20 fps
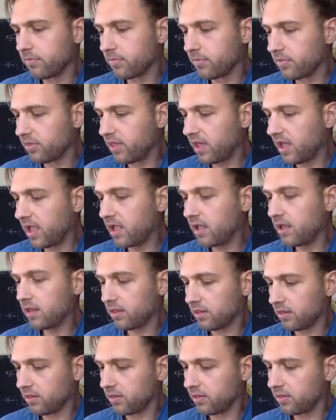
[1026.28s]
they
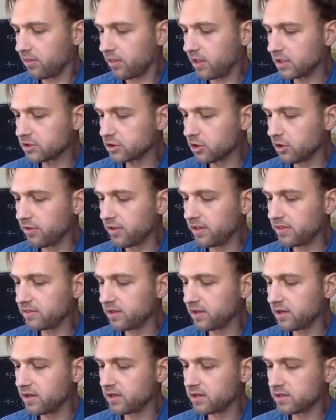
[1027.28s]
show that
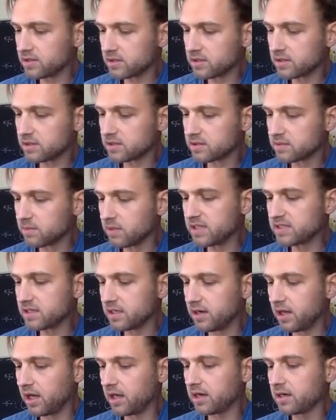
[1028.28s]
the
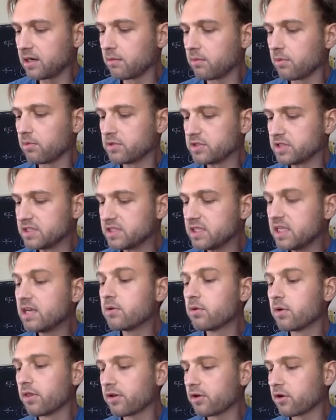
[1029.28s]
splice-unknotting number, which is
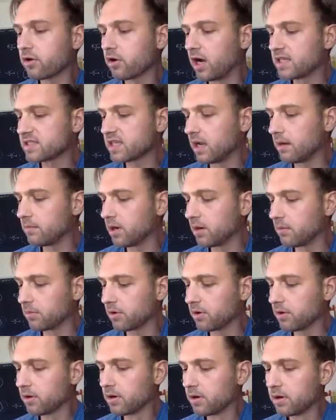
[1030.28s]
equal to the crosscap
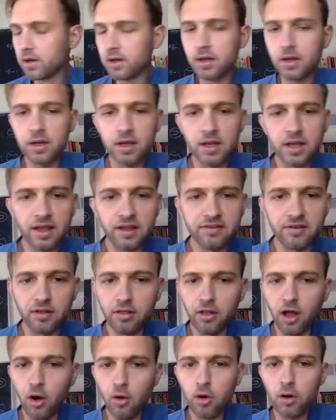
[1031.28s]
number, is a
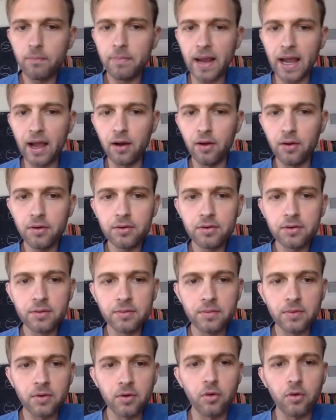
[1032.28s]
lower bound,
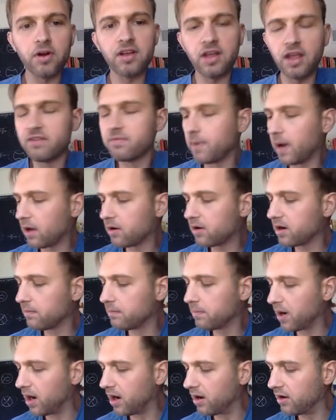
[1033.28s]
or is bounded
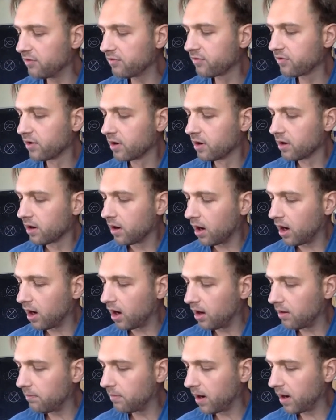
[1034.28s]
above
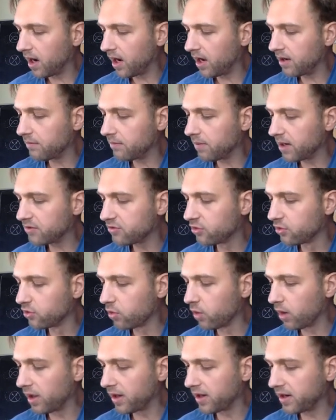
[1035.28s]
by two
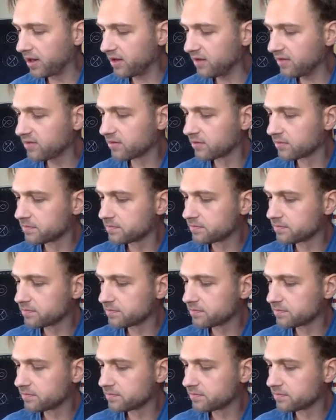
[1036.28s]
quantities.